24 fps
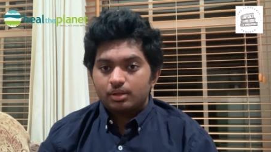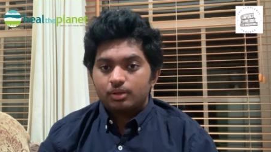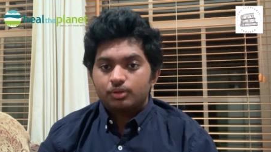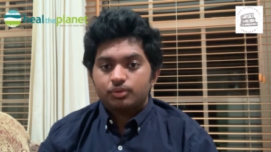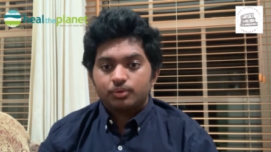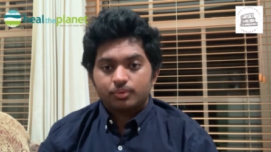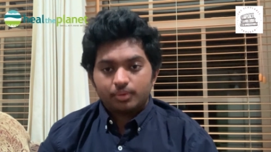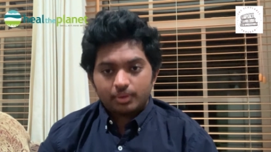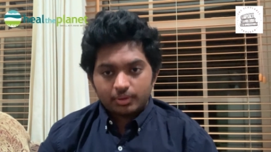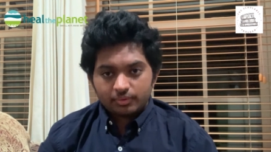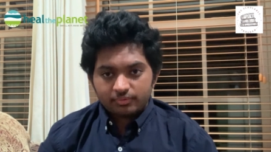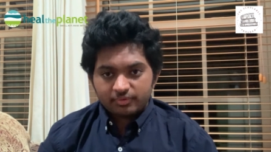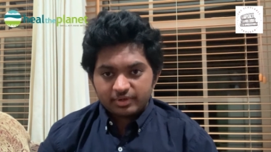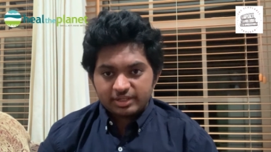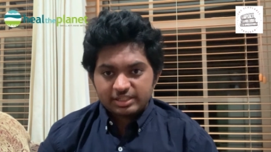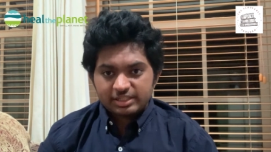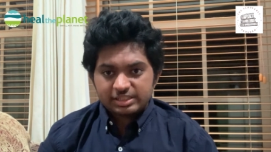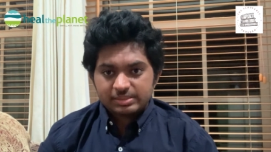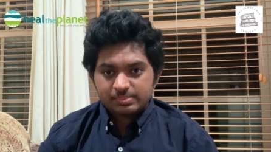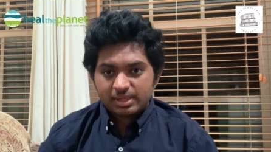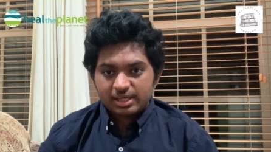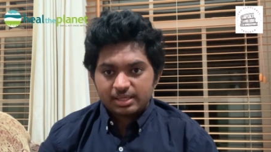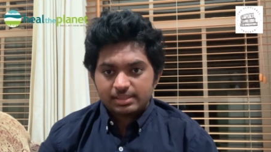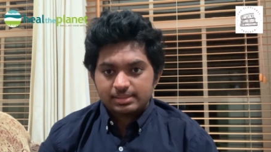Through our
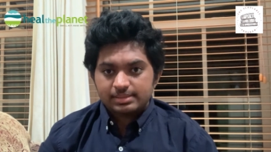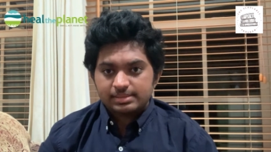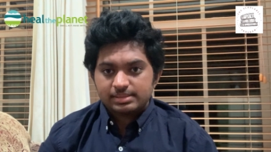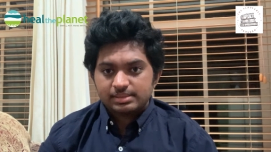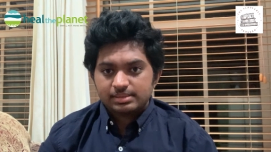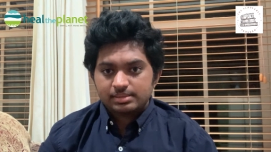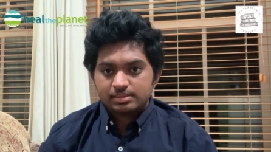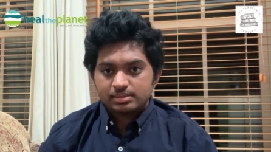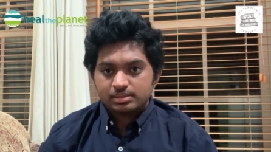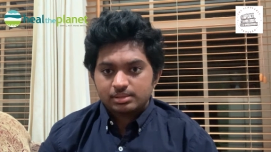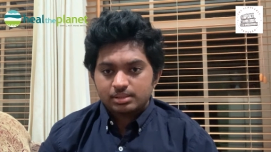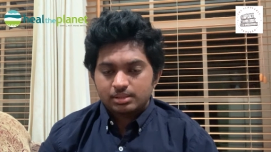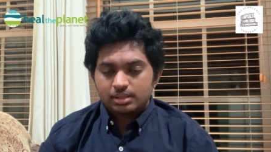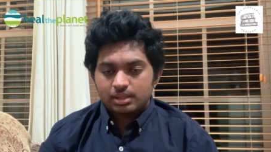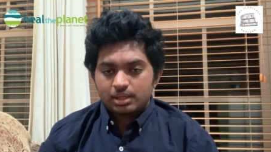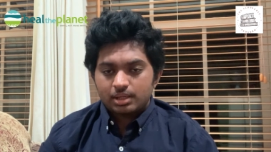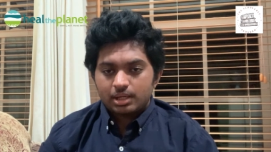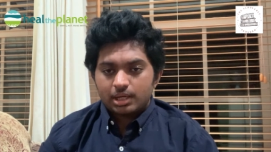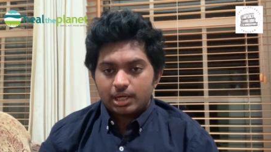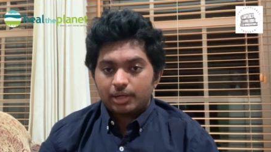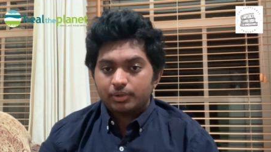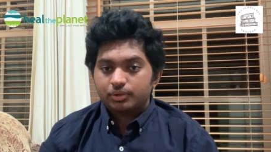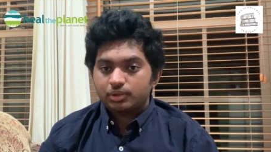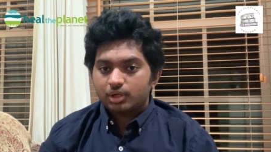raised beds,
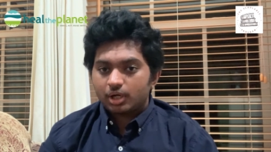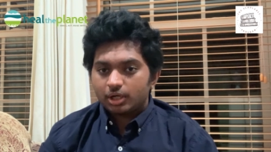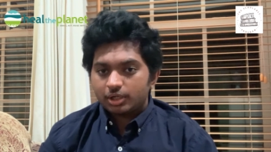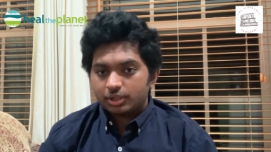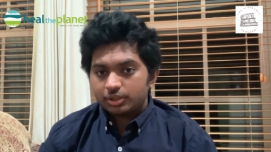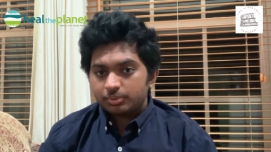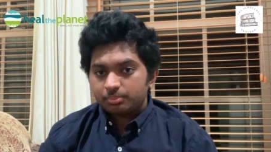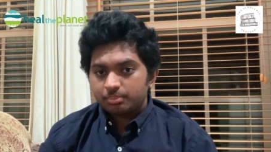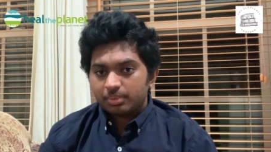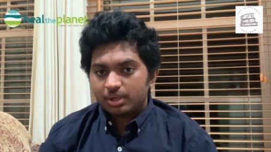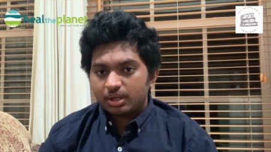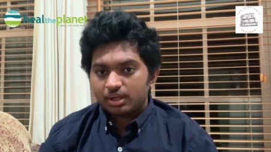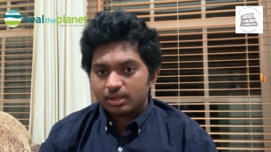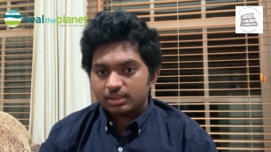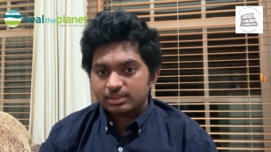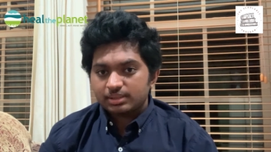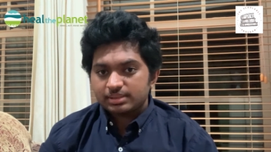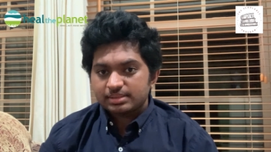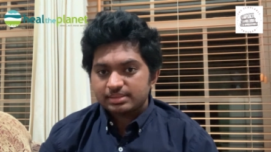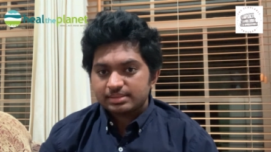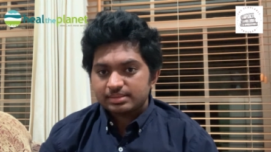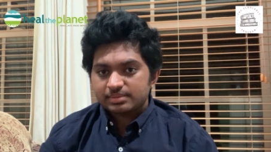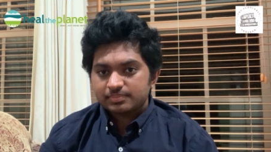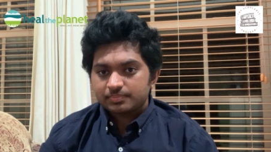our garden
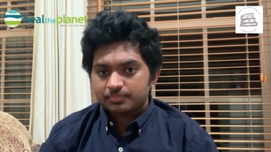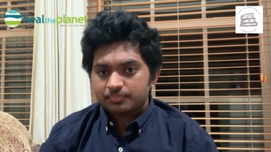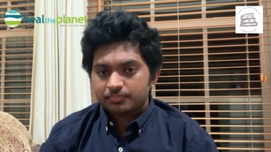pots,